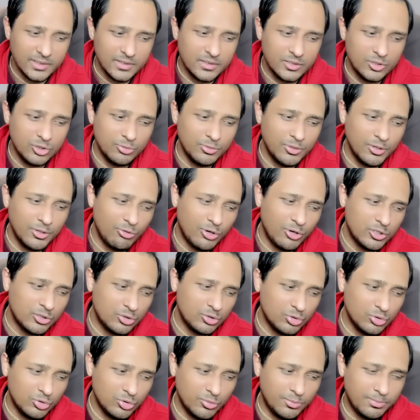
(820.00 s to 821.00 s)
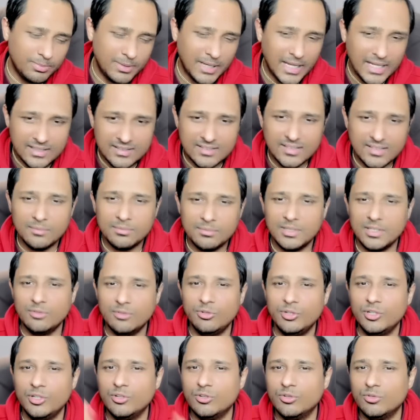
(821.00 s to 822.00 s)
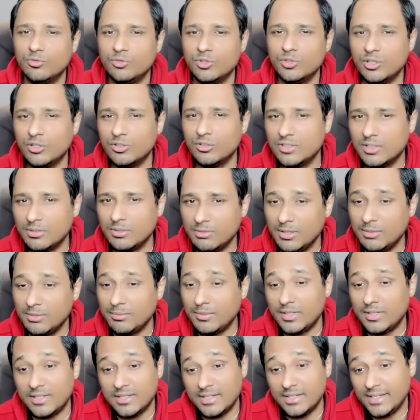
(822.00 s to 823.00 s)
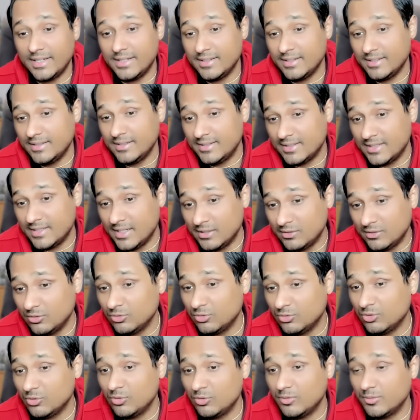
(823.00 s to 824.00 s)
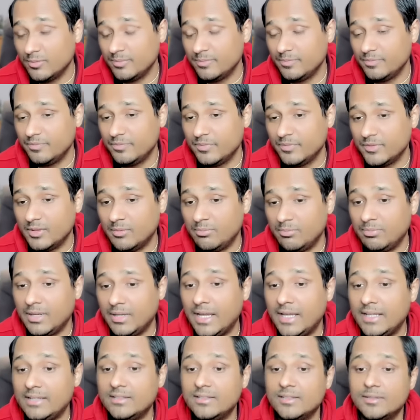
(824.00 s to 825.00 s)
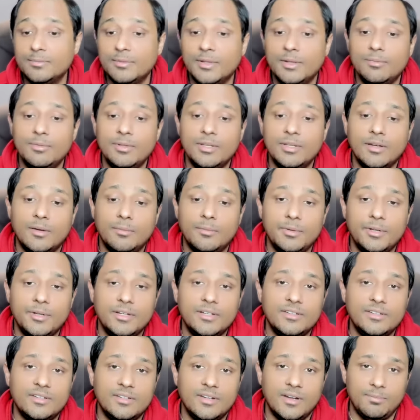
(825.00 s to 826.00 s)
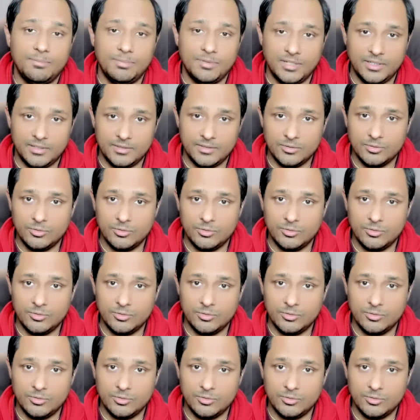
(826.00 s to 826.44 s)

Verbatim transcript: You may want to plan something with your, with your sibling. But again, it's Ketu. So the plans may be a bit disrupted.